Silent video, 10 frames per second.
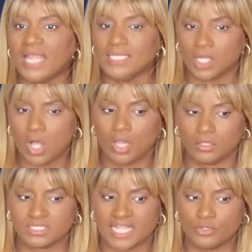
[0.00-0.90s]
branding
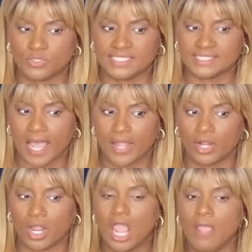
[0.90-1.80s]
colors that you desire.